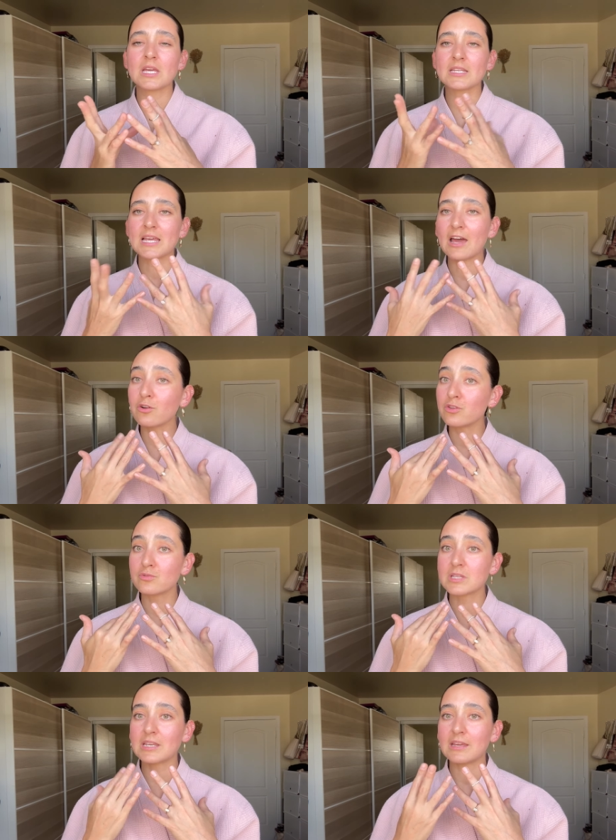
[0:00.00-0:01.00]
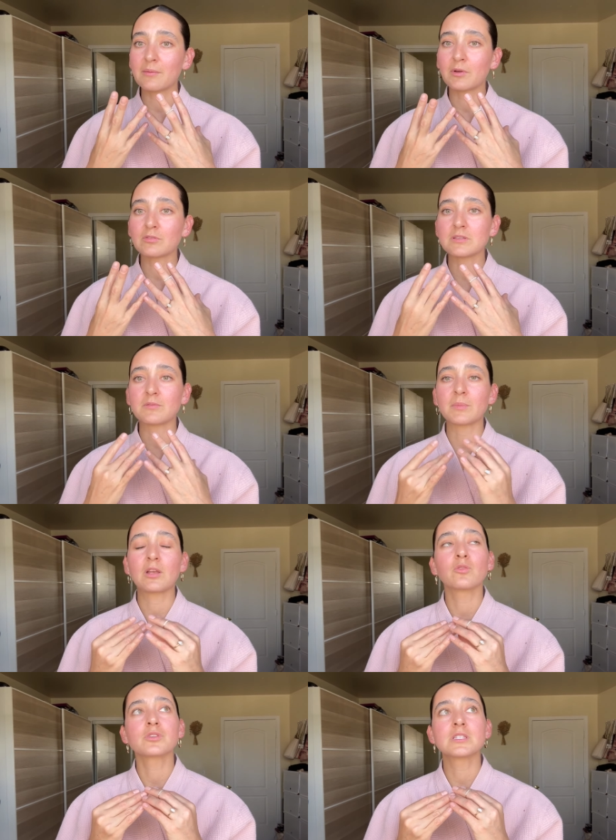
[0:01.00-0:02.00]
And I don't use any chemicals, even my
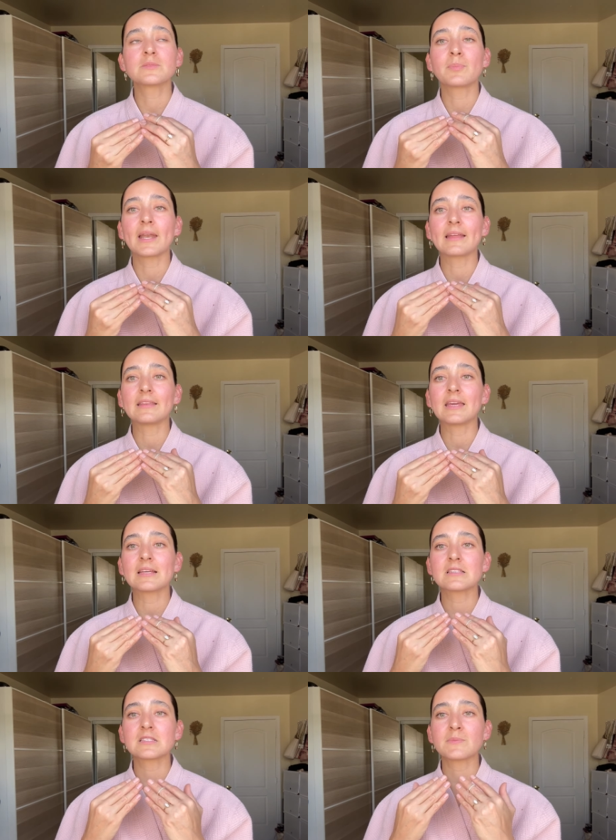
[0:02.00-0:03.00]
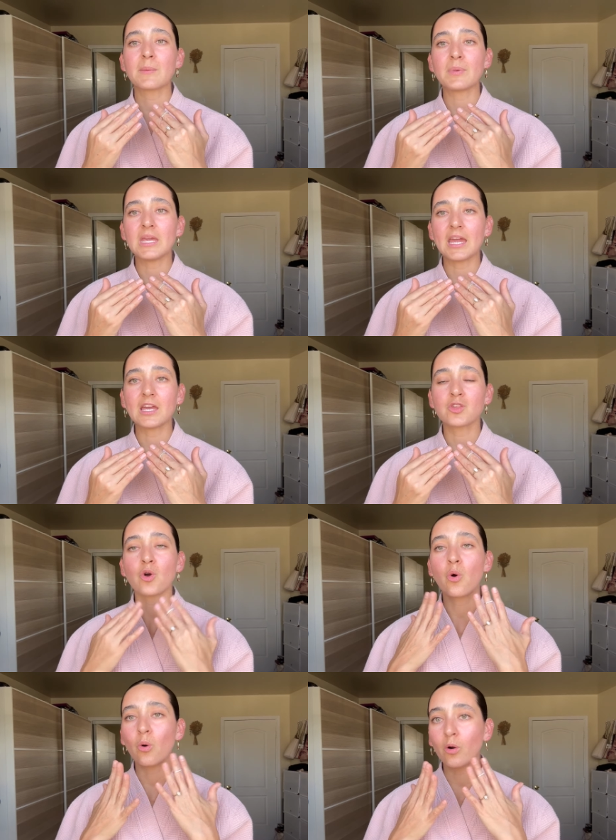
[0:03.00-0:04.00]
lotions, but I think it's just my pH
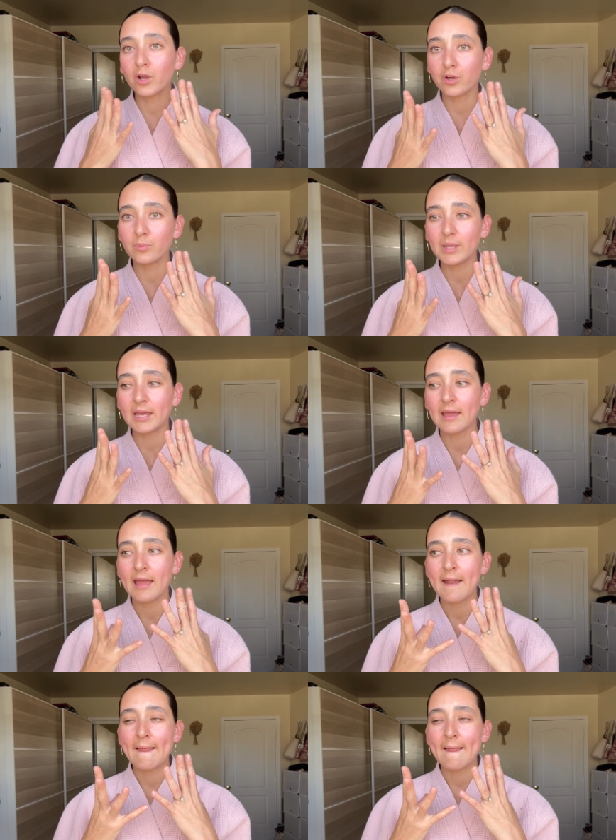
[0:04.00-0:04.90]
or it could be,